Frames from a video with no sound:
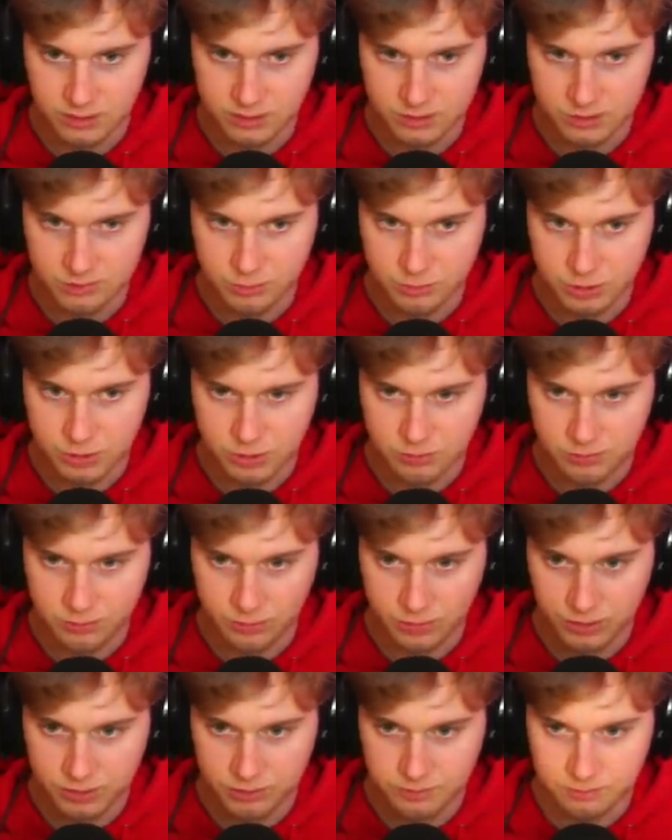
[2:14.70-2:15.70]
let's push the
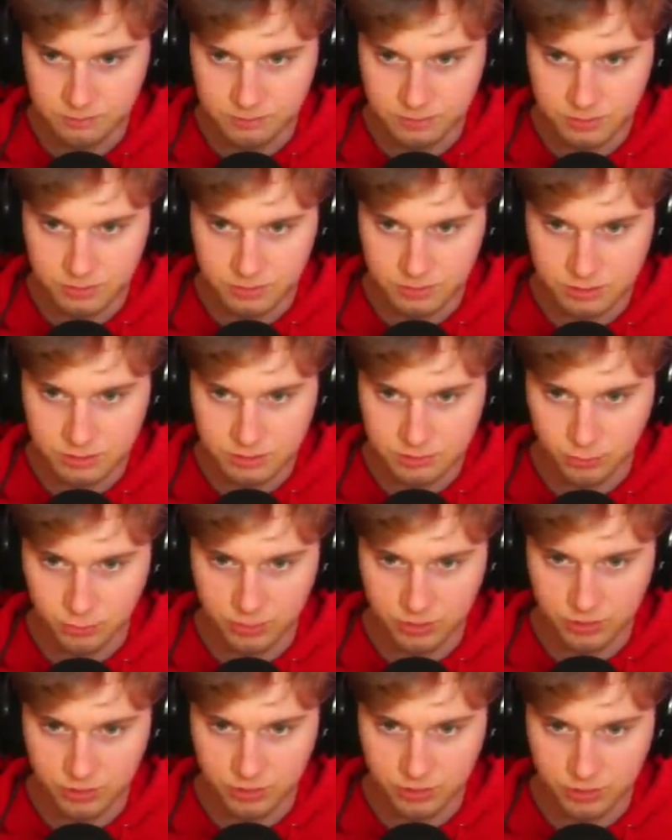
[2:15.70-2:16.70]
point because
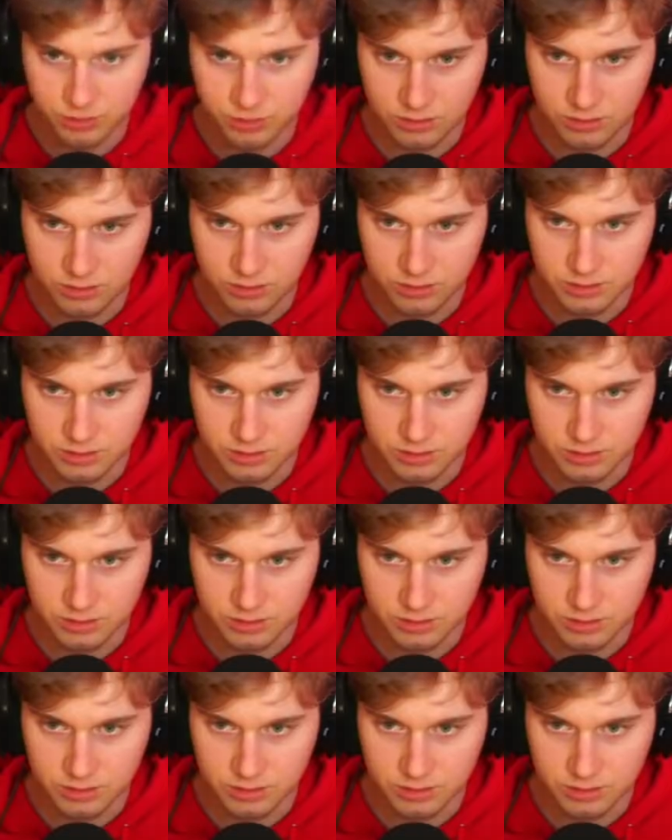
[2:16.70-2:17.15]
we are